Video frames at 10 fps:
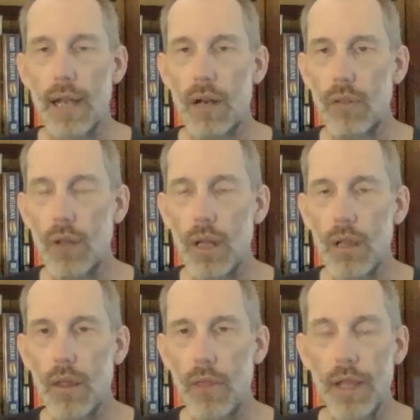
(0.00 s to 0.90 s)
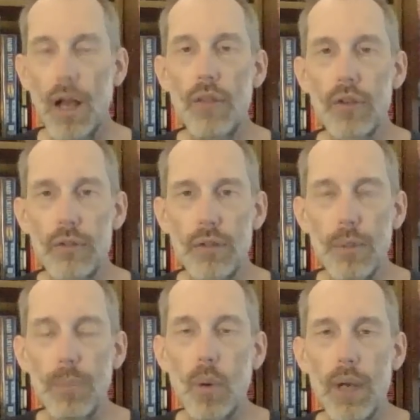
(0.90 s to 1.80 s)
Now, the, the authors
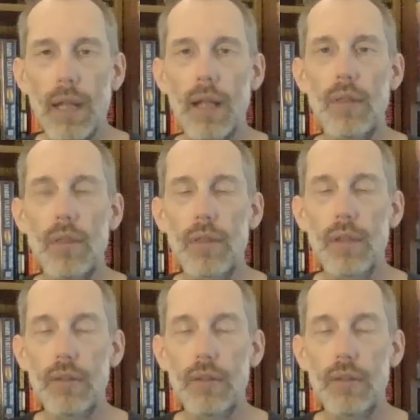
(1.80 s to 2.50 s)
do point out